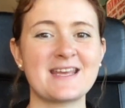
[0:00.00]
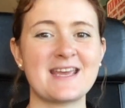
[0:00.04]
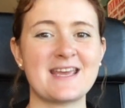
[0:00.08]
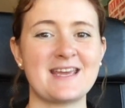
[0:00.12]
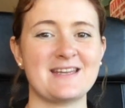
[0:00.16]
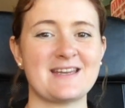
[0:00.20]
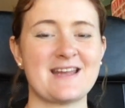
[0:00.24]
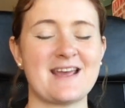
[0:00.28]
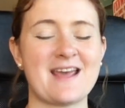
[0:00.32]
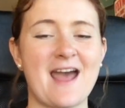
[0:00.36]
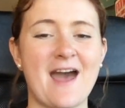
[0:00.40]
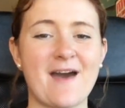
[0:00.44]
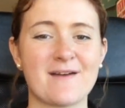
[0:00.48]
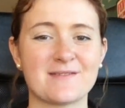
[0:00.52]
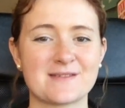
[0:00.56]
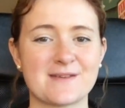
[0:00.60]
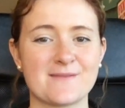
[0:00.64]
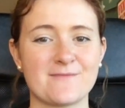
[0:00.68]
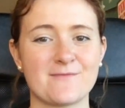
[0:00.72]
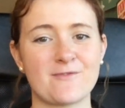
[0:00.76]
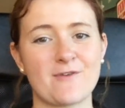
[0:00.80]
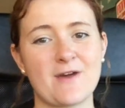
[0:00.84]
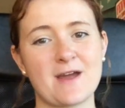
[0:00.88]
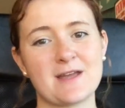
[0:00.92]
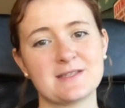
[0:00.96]
and I have
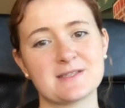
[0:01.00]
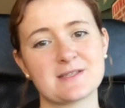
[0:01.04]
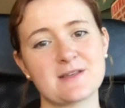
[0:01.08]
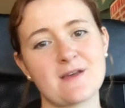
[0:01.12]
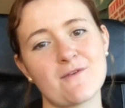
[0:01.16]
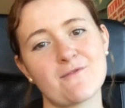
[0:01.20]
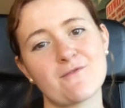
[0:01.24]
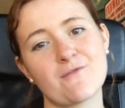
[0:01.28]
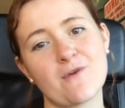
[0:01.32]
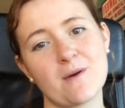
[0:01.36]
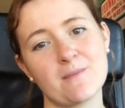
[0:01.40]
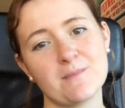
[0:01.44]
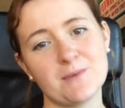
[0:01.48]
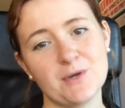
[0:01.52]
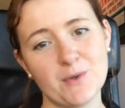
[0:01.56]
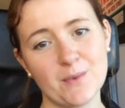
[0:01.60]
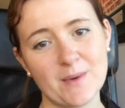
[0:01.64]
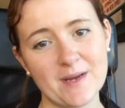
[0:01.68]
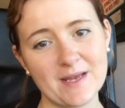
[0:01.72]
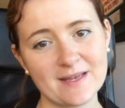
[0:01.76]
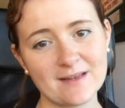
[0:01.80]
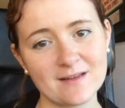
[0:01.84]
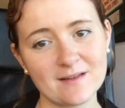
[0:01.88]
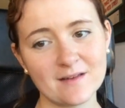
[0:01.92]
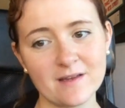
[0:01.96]
some friends from New
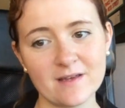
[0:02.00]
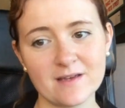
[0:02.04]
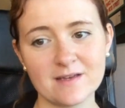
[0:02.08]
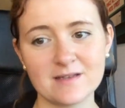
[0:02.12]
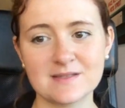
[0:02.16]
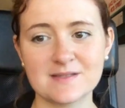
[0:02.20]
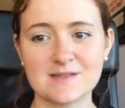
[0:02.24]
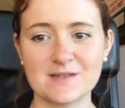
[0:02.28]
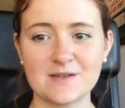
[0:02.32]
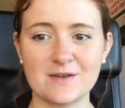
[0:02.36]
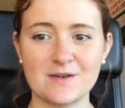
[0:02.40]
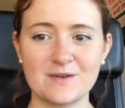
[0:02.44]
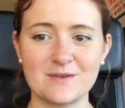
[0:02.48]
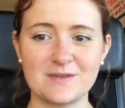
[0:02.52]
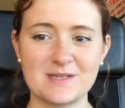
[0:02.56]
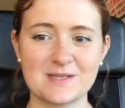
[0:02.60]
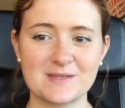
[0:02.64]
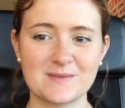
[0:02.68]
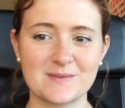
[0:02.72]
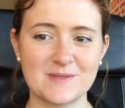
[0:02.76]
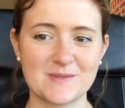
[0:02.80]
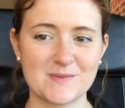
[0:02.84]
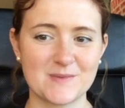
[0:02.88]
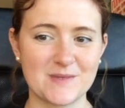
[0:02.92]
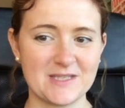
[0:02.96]
England, so
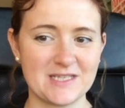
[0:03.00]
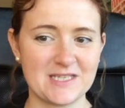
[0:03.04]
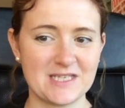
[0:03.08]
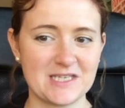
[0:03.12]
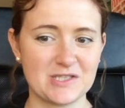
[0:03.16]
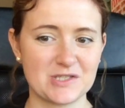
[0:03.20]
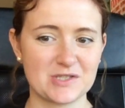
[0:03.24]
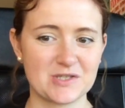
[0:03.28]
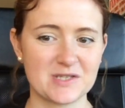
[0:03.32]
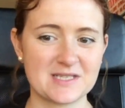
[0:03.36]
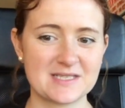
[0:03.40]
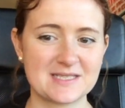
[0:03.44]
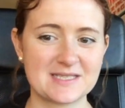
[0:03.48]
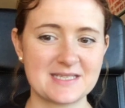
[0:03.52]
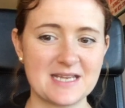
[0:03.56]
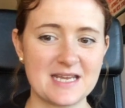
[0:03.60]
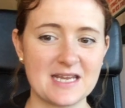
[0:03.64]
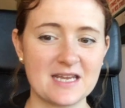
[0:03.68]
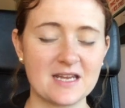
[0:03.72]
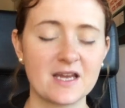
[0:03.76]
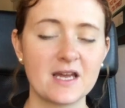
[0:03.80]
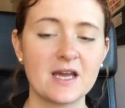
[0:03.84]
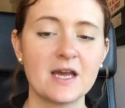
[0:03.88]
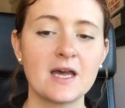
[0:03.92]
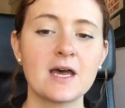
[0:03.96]
this was really
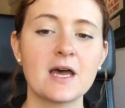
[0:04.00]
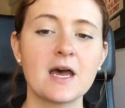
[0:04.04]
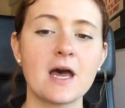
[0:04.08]
interesting.